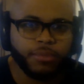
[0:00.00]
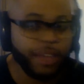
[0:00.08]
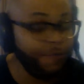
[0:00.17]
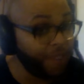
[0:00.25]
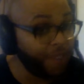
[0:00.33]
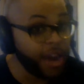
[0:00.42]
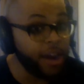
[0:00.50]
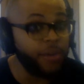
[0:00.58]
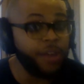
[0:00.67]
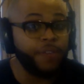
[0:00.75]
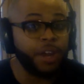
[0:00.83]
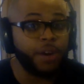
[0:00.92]

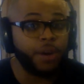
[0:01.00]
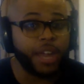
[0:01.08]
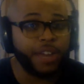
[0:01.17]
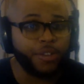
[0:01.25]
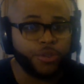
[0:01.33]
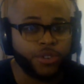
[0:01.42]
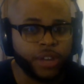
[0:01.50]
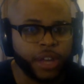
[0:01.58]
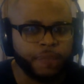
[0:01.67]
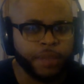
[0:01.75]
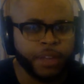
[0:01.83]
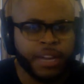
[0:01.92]
Very, very interesting.
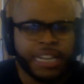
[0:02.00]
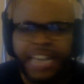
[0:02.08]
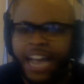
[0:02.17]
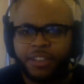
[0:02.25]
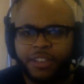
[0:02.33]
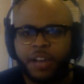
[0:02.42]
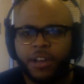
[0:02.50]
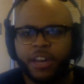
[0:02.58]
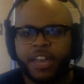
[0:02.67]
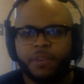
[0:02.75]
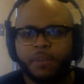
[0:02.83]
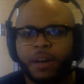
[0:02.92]
Tyler's out here
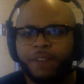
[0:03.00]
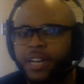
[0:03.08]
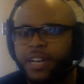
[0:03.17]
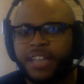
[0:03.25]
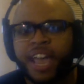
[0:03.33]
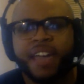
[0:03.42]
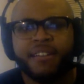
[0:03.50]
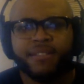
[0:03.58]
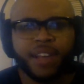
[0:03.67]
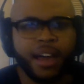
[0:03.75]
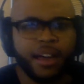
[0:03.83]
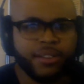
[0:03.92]
giving motherfuckers hand
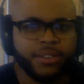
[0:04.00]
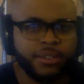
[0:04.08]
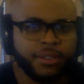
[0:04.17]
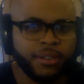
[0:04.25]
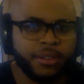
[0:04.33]
signs.